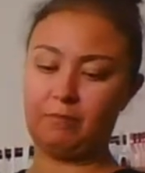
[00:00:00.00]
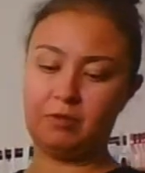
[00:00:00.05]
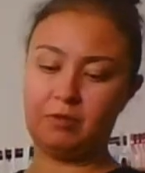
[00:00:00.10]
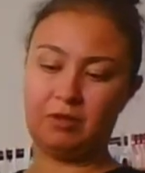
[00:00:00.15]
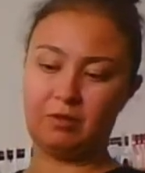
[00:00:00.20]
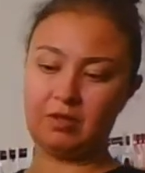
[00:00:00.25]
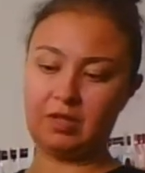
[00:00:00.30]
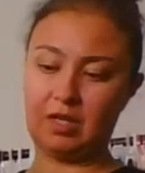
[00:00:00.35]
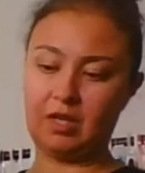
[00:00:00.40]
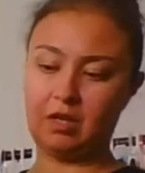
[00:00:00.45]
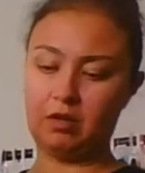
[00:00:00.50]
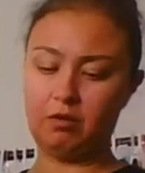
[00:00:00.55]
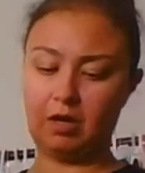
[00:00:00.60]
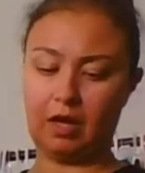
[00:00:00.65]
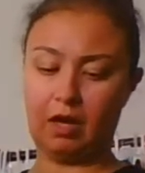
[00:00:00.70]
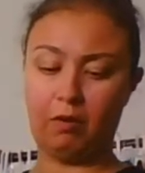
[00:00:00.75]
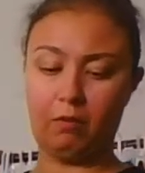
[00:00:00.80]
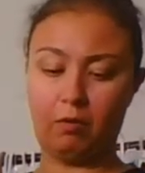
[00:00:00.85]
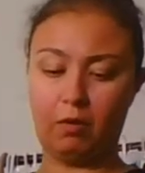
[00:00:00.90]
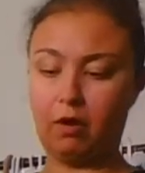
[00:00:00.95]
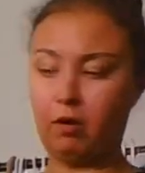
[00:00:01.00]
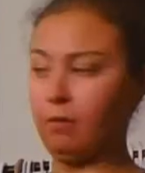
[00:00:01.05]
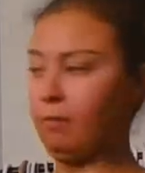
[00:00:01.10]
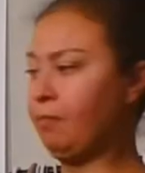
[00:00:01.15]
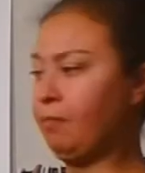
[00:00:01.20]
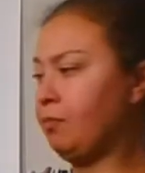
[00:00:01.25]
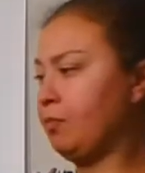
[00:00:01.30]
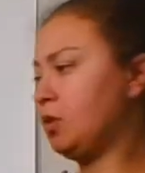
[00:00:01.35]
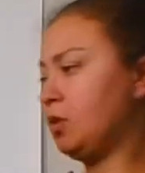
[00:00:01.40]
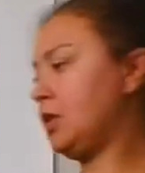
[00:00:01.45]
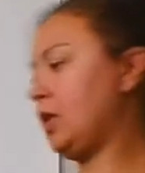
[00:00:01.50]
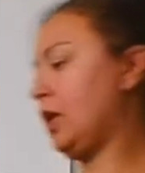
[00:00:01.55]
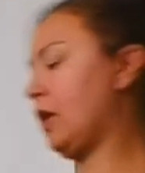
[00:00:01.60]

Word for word: So I was like, okay, well, we'll see